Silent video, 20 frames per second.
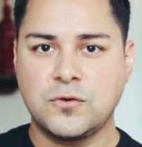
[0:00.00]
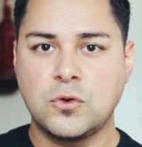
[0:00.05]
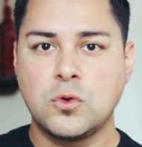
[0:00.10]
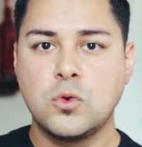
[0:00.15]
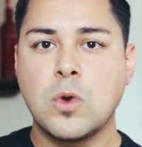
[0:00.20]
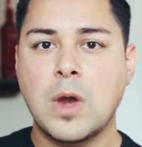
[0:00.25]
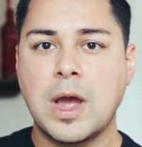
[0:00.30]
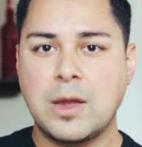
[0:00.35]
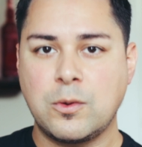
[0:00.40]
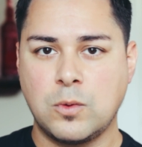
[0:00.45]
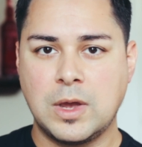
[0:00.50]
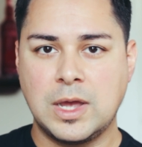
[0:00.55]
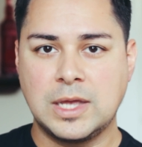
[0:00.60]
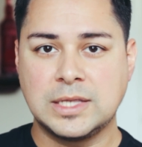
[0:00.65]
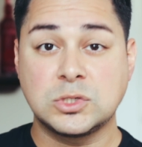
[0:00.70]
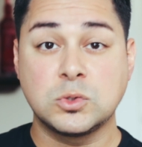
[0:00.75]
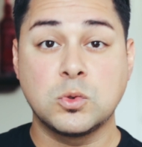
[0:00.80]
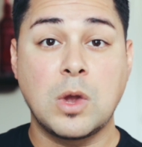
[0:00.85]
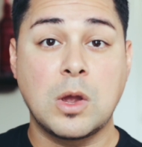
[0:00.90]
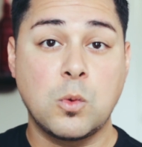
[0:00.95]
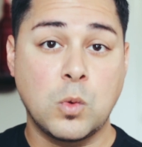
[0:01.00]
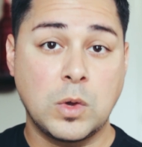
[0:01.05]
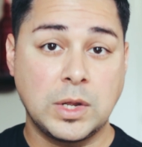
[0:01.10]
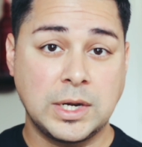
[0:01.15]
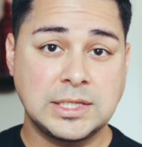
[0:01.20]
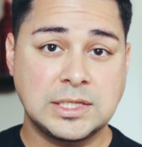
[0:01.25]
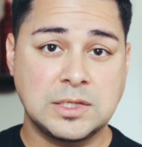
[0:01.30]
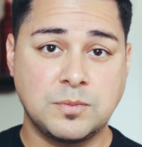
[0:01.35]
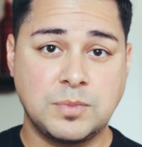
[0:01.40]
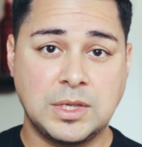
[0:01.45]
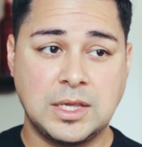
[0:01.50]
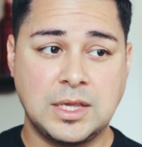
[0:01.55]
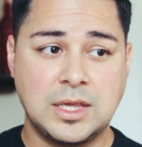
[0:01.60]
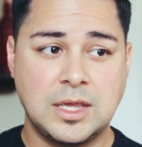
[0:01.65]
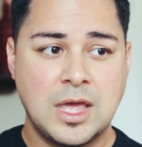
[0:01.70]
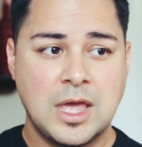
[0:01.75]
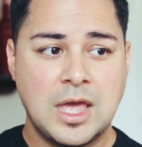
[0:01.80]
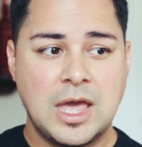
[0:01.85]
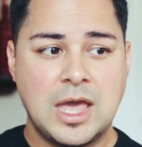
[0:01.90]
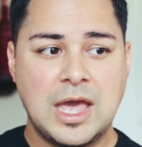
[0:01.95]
who I was, who I wanted to be,